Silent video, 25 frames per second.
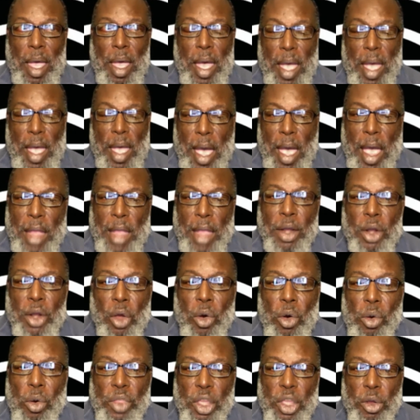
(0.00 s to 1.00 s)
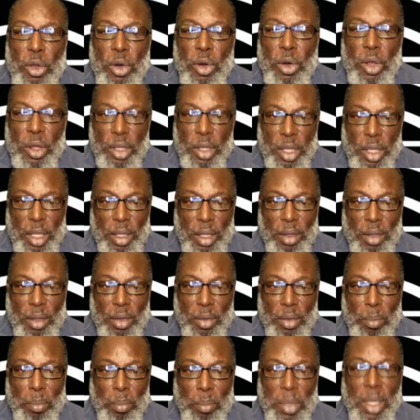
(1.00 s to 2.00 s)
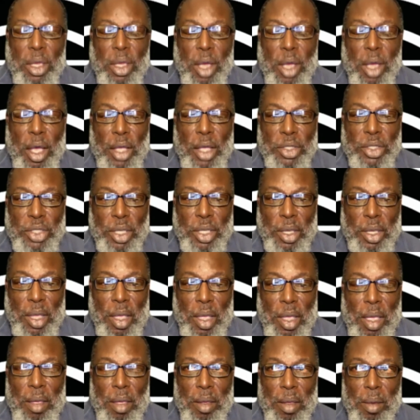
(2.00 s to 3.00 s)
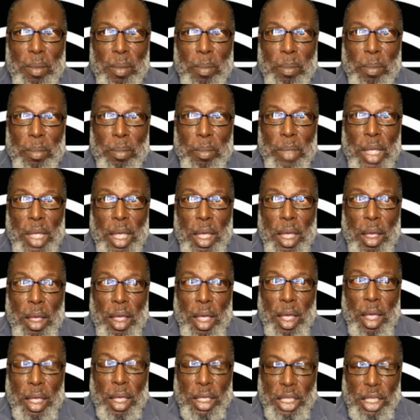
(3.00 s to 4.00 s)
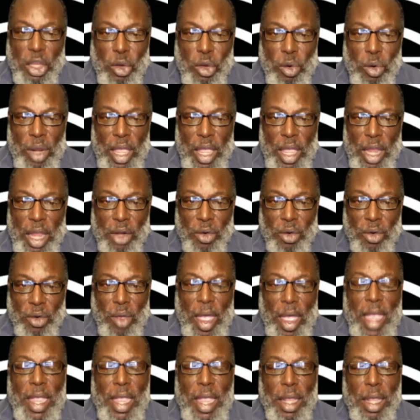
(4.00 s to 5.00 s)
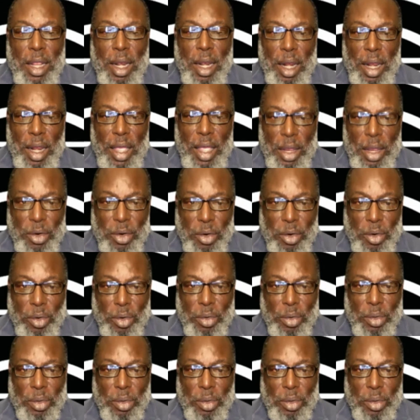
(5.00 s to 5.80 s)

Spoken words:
I know they're looking because a year later, I get a letter